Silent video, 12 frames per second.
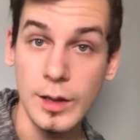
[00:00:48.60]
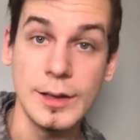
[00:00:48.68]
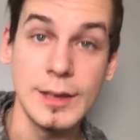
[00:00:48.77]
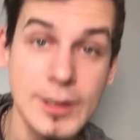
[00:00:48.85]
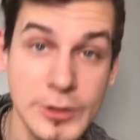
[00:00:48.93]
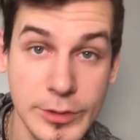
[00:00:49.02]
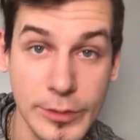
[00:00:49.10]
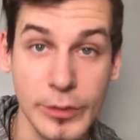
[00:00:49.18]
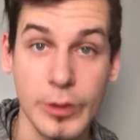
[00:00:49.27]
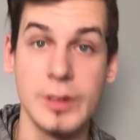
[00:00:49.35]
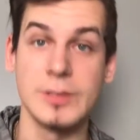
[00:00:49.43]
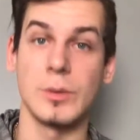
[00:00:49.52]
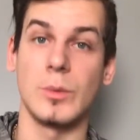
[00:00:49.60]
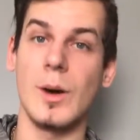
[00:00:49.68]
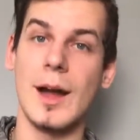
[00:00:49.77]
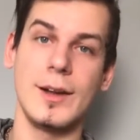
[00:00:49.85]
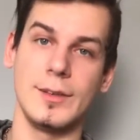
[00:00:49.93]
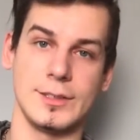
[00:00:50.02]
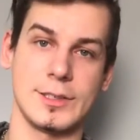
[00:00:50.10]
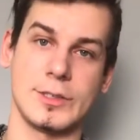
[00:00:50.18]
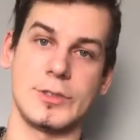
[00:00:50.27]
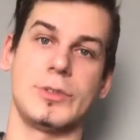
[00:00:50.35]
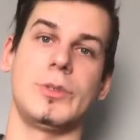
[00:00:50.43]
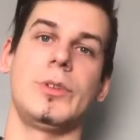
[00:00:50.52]
An introvert is a wireless
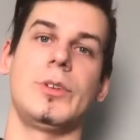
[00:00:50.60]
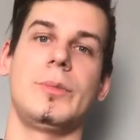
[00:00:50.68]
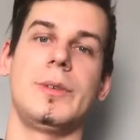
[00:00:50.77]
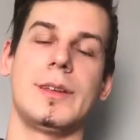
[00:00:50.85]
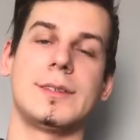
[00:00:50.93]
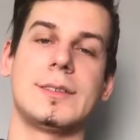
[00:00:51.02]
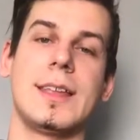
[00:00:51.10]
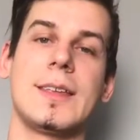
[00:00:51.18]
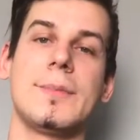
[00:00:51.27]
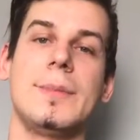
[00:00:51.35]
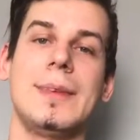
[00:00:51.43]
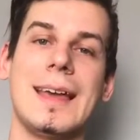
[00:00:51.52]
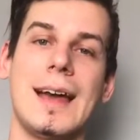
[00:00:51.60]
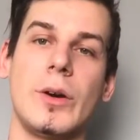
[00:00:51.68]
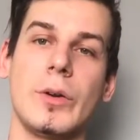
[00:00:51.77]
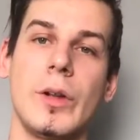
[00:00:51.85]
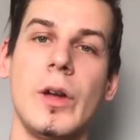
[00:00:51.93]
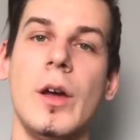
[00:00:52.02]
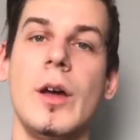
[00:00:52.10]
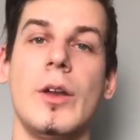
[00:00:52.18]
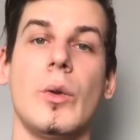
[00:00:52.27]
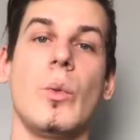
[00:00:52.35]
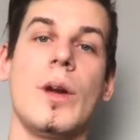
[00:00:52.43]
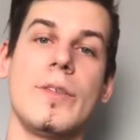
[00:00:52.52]
controller because they can be out
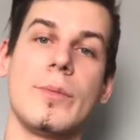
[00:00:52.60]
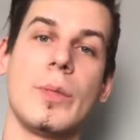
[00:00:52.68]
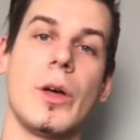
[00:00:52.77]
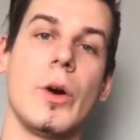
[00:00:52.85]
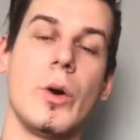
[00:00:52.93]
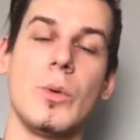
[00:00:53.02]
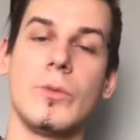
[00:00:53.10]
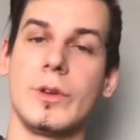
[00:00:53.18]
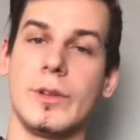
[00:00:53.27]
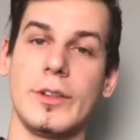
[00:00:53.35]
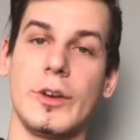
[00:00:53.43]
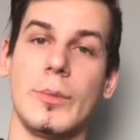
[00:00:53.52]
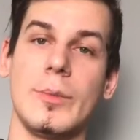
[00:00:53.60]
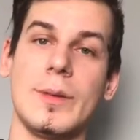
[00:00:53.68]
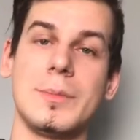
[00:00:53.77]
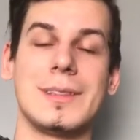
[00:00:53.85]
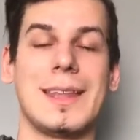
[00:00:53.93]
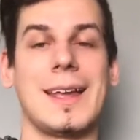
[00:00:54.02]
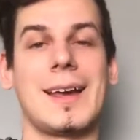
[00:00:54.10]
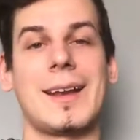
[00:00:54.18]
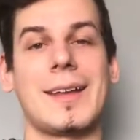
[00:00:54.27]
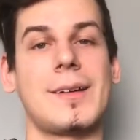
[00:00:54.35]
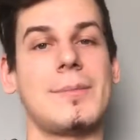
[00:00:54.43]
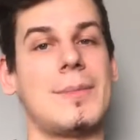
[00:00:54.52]
and away from the home for a little bit, but they
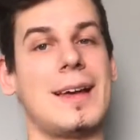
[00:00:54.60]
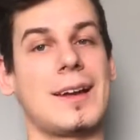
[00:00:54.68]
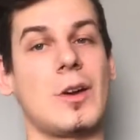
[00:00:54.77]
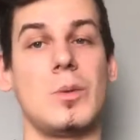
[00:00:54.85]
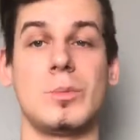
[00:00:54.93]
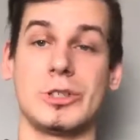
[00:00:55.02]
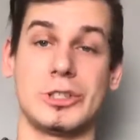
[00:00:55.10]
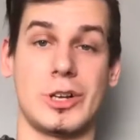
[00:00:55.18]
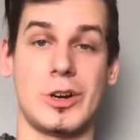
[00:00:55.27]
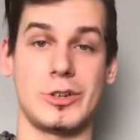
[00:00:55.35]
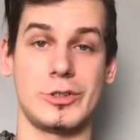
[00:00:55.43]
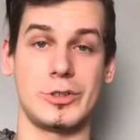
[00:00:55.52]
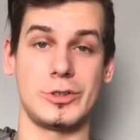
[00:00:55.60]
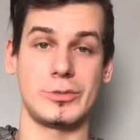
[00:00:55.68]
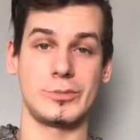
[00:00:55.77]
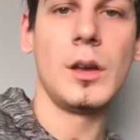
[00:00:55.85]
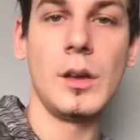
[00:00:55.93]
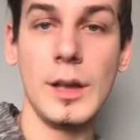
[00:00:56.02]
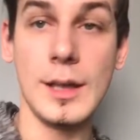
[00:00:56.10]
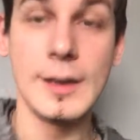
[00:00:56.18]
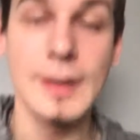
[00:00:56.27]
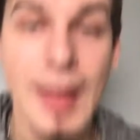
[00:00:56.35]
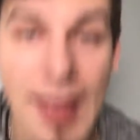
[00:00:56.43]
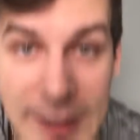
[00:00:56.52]
gotta come back home to charge.
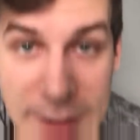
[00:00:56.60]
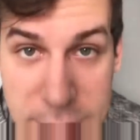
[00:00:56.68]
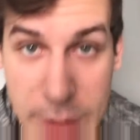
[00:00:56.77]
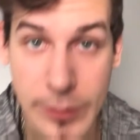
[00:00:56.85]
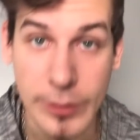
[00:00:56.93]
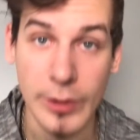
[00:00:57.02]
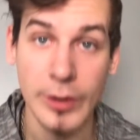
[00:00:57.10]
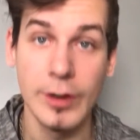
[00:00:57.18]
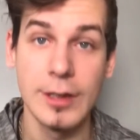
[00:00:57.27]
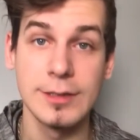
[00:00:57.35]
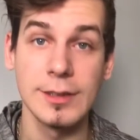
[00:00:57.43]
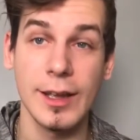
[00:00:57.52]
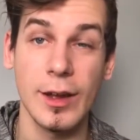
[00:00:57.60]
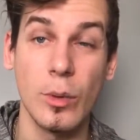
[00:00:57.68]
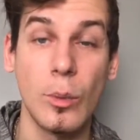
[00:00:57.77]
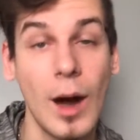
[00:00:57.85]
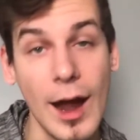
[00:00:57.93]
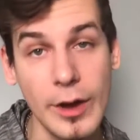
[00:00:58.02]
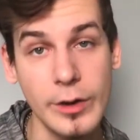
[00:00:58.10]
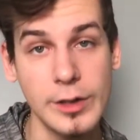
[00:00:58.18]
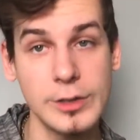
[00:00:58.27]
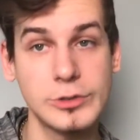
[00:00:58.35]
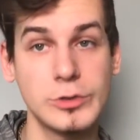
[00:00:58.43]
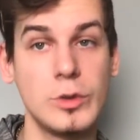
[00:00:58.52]
And an extrovert is like a wired
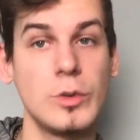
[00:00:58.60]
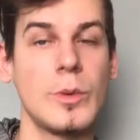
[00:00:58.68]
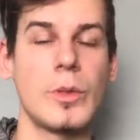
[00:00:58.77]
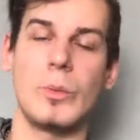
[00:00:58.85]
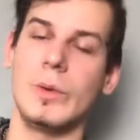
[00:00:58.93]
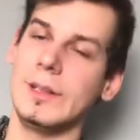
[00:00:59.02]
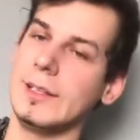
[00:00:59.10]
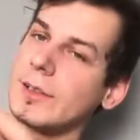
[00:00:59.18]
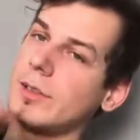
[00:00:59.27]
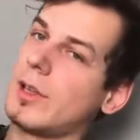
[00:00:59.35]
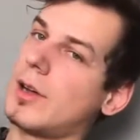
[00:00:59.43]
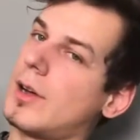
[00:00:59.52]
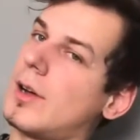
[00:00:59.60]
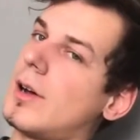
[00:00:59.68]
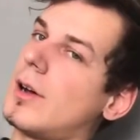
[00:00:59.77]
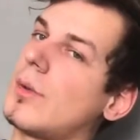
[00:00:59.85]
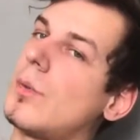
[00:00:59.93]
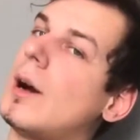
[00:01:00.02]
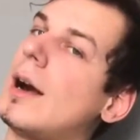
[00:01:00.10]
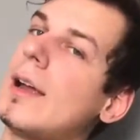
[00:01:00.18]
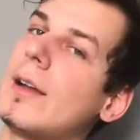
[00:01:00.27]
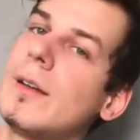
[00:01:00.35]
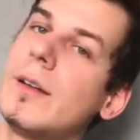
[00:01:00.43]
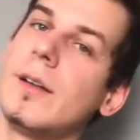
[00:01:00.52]
controller with a really long
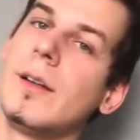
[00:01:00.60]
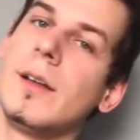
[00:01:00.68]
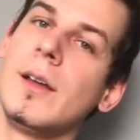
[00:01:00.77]
wire.